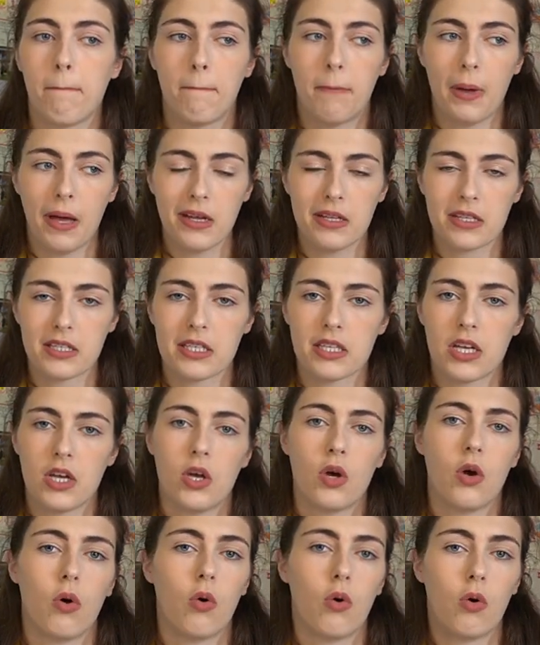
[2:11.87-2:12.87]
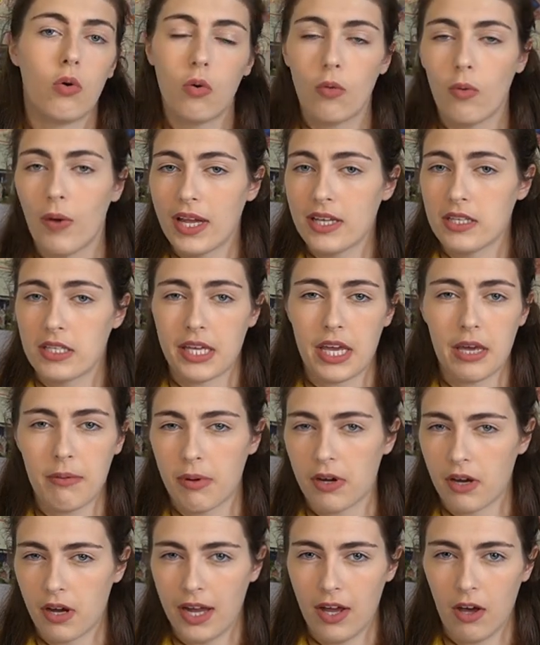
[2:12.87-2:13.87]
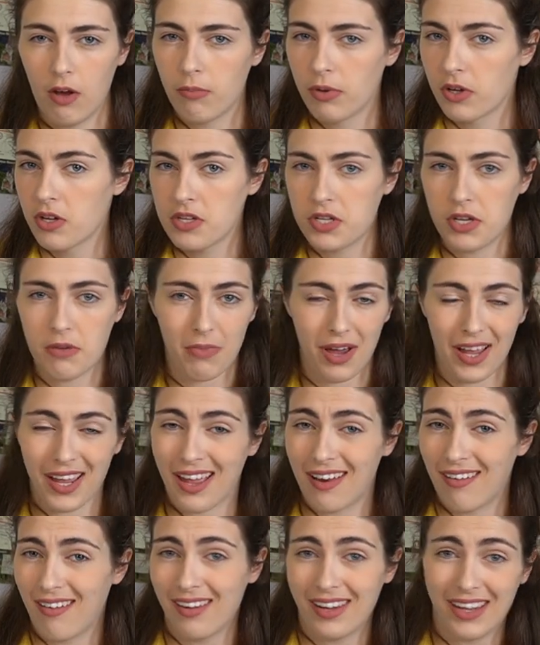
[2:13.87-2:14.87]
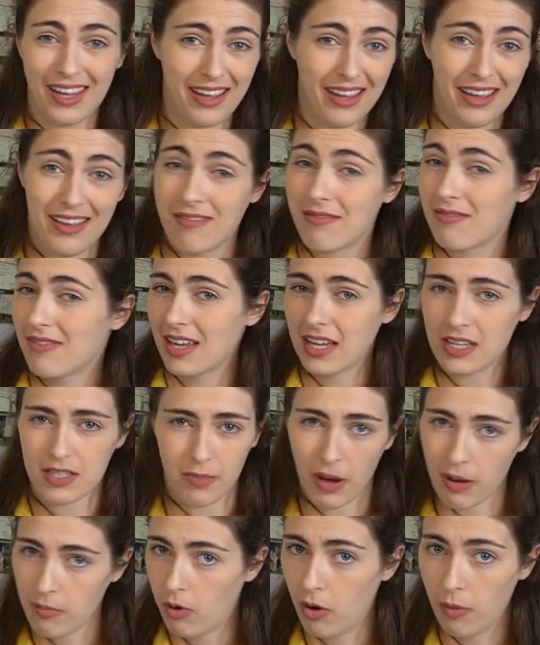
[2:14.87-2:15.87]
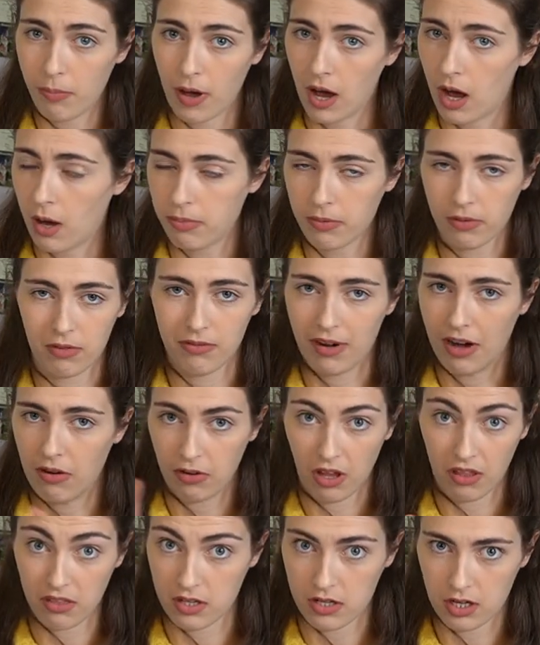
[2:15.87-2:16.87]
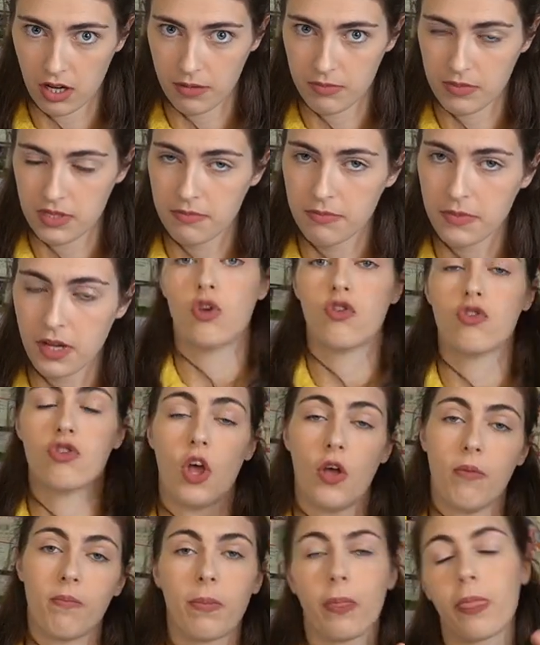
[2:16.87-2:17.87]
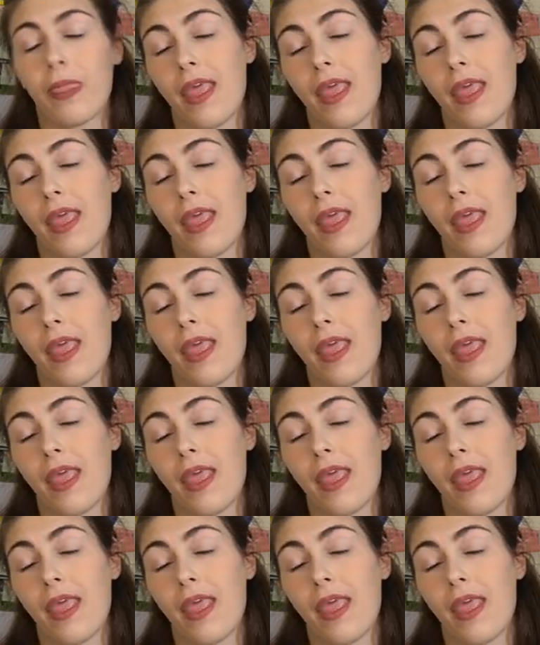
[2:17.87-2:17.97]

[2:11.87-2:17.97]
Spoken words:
but always keep an eye out because you might get lucky, things might pop up around other times. So